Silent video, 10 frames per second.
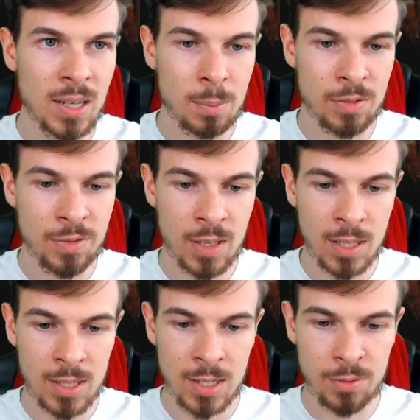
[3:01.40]

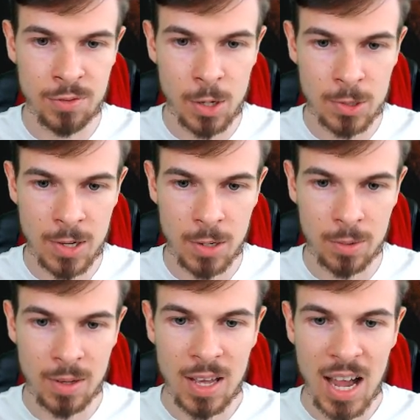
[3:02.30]
Affinity Photo.
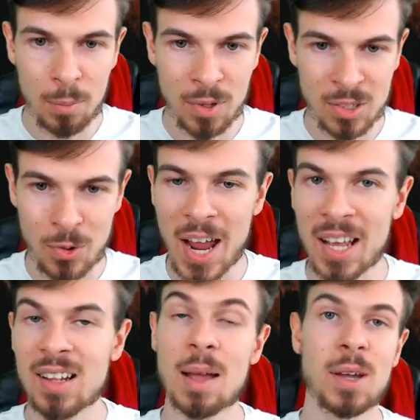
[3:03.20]
I'm on
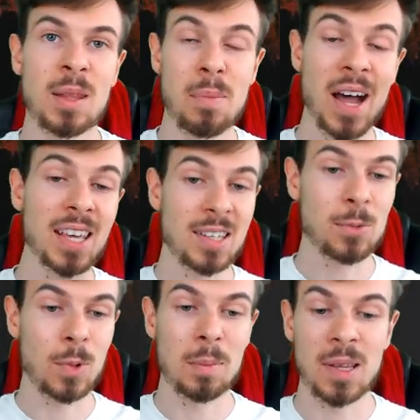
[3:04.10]
trial. I'm gonna buy this
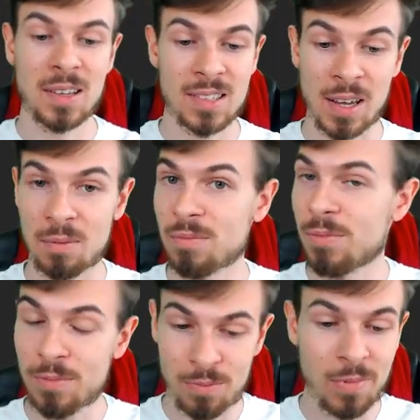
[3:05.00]
one because I
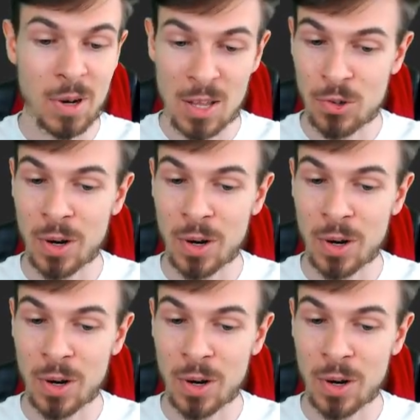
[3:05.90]
enjoy it